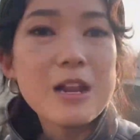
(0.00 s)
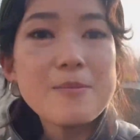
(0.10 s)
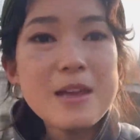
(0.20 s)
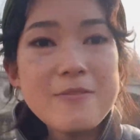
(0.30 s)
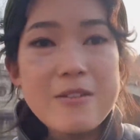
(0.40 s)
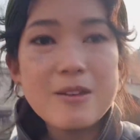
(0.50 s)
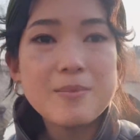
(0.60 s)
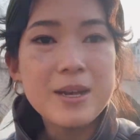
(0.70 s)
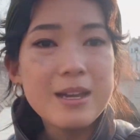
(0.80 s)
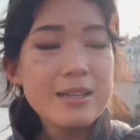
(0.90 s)
of my favorite
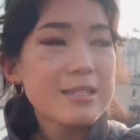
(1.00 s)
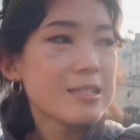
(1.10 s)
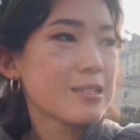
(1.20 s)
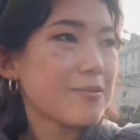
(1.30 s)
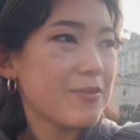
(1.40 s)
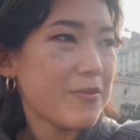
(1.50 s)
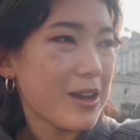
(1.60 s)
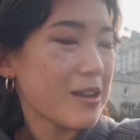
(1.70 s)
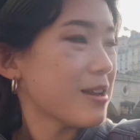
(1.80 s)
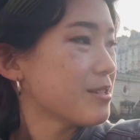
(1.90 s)
books,
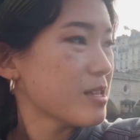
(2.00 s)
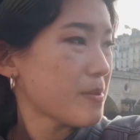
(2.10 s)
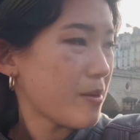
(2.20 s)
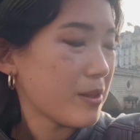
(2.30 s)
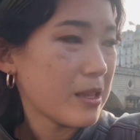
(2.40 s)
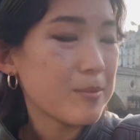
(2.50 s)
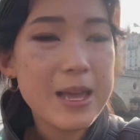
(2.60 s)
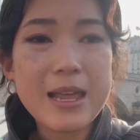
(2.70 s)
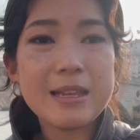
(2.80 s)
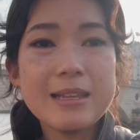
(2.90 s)
Recognitions by
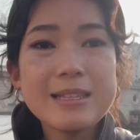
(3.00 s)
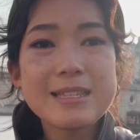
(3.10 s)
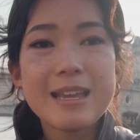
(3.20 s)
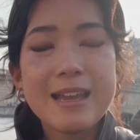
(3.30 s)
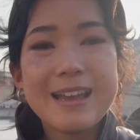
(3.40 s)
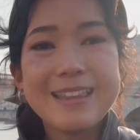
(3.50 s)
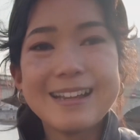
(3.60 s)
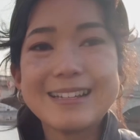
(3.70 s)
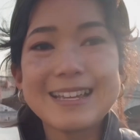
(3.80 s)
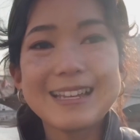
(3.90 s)
Gaddis,
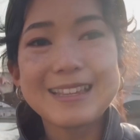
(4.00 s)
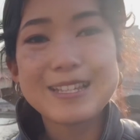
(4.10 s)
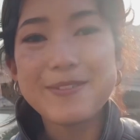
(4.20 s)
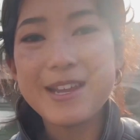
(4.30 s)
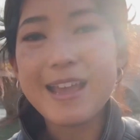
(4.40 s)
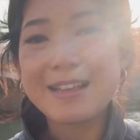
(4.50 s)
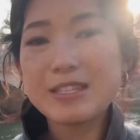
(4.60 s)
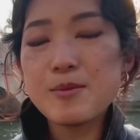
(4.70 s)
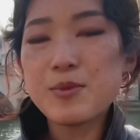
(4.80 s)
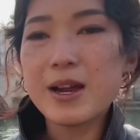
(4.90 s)
there's like this funny
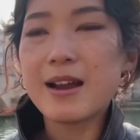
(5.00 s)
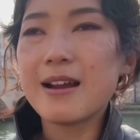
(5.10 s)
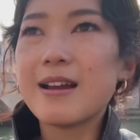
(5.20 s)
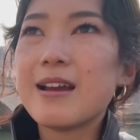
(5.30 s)
excerpt where